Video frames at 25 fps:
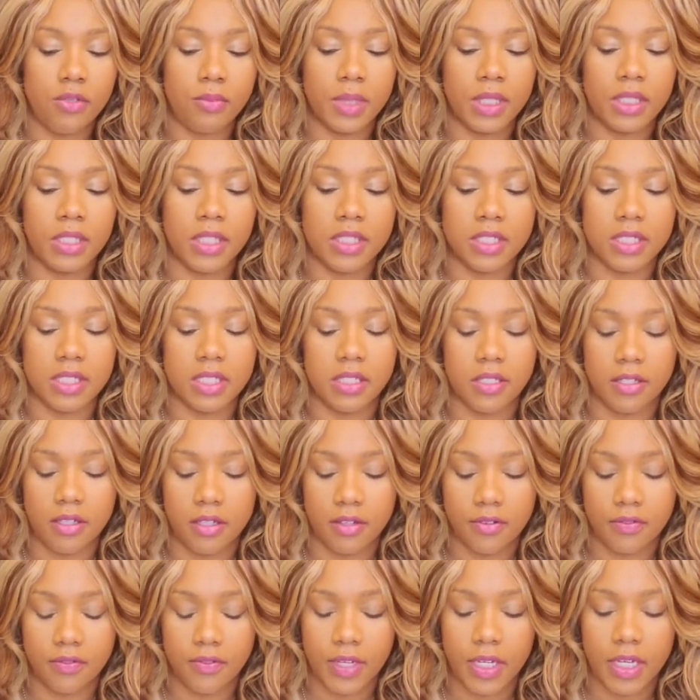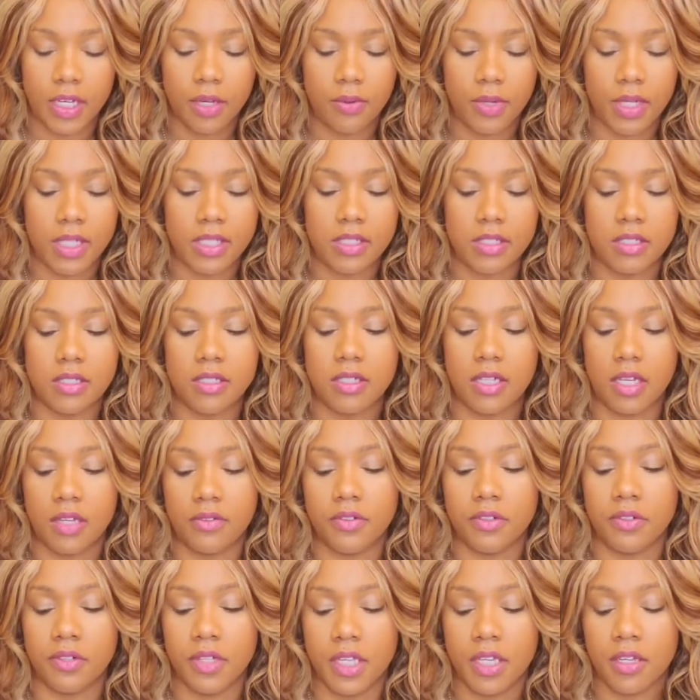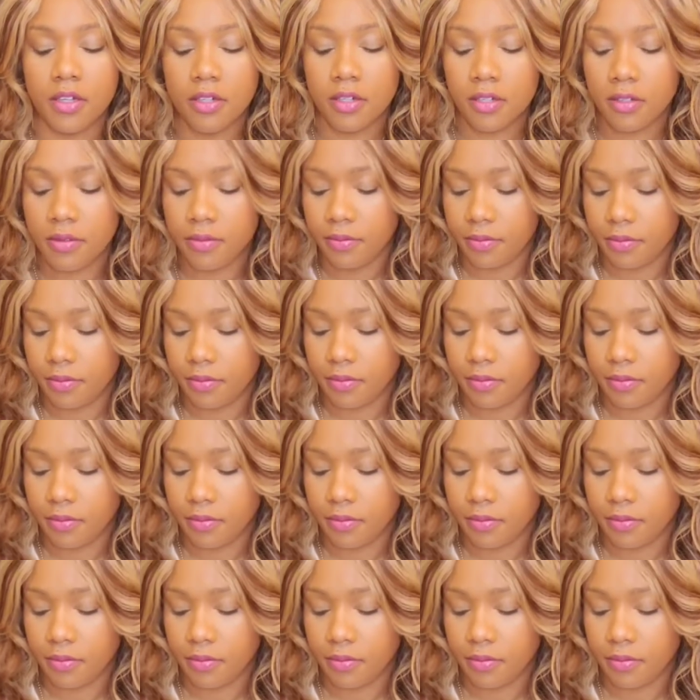but let's clarify, why is this Devil here?